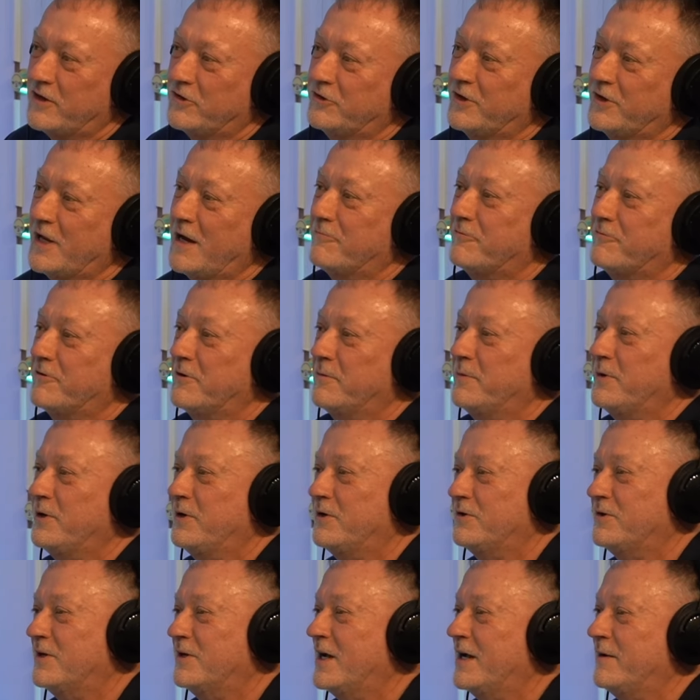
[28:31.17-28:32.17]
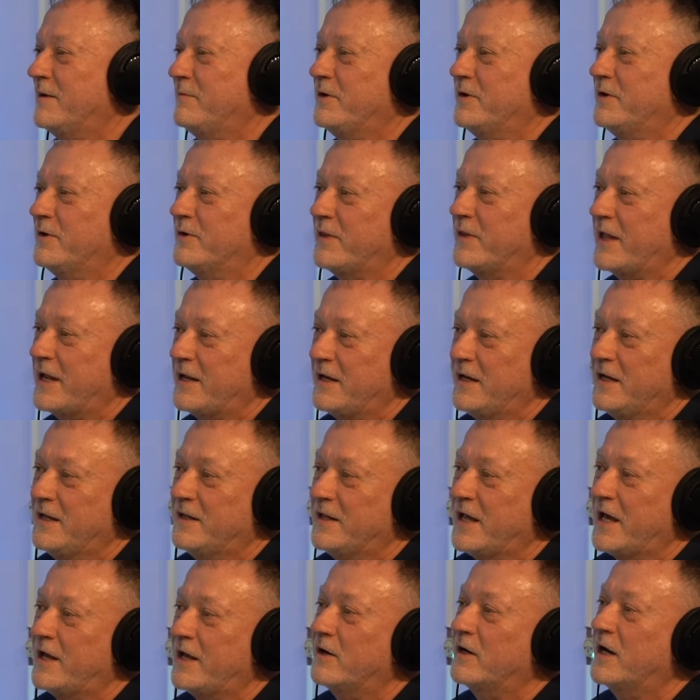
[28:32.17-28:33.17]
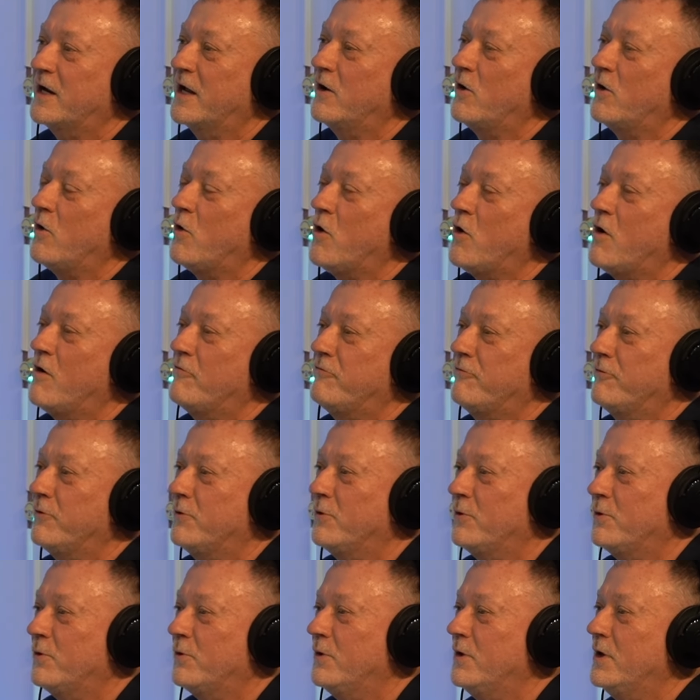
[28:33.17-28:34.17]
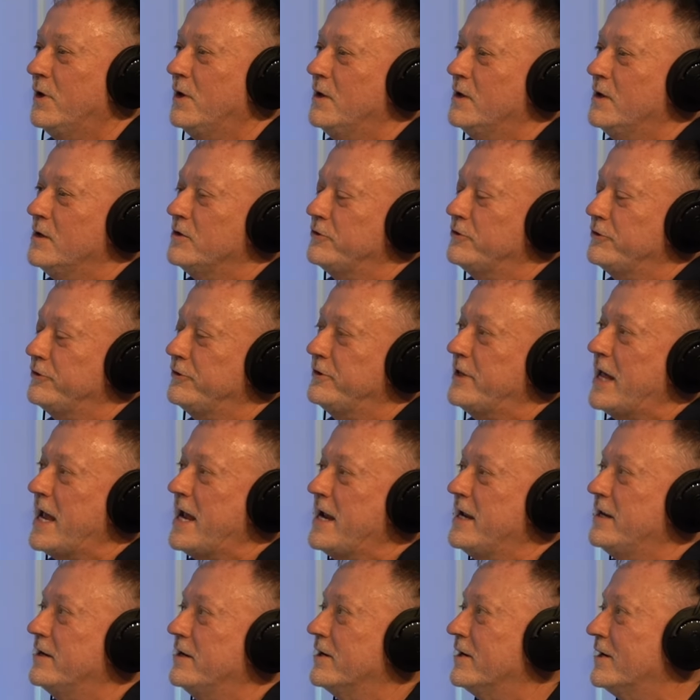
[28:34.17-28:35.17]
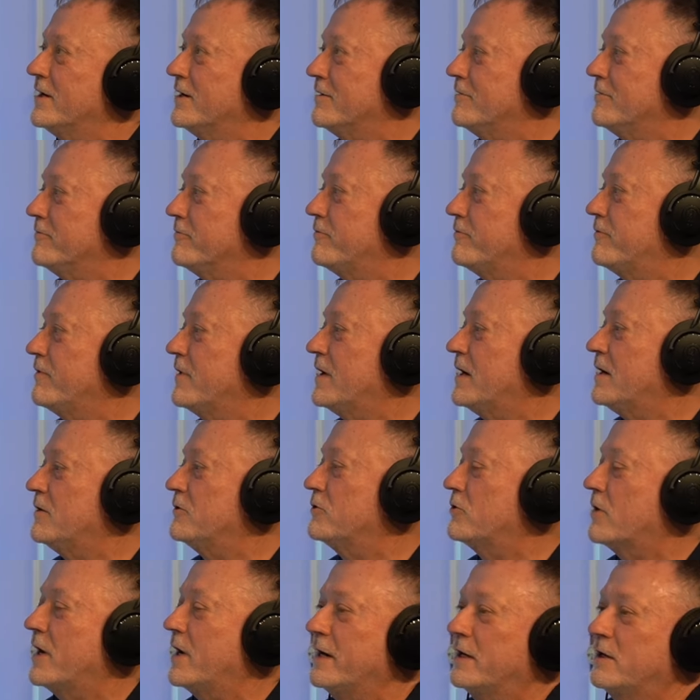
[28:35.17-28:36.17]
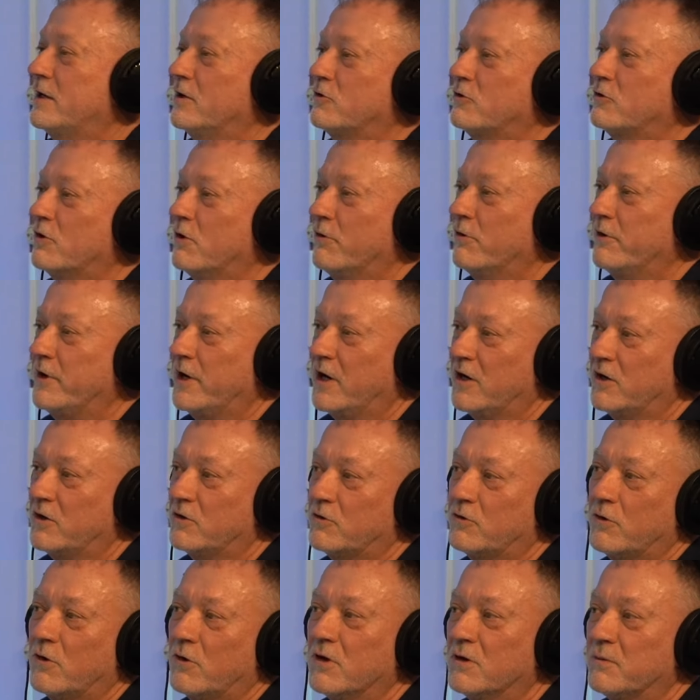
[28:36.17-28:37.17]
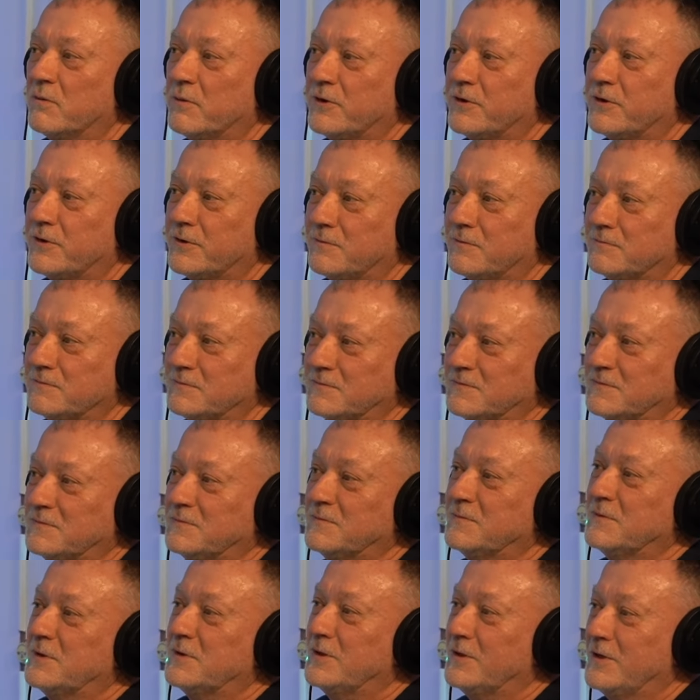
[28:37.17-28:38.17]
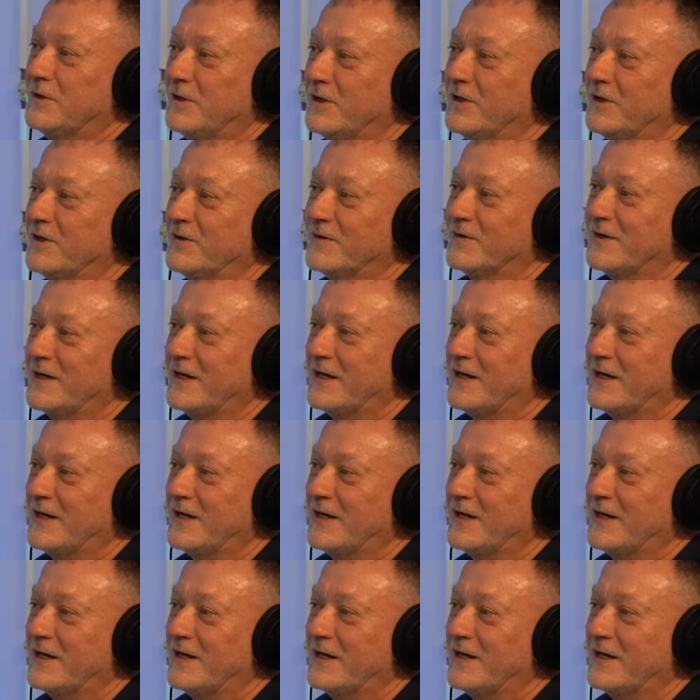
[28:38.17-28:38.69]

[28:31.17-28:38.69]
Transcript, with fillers: to mm. stop for a period of time. You know that in that kind of awful state of uh, trying to control the uncontrollable you know.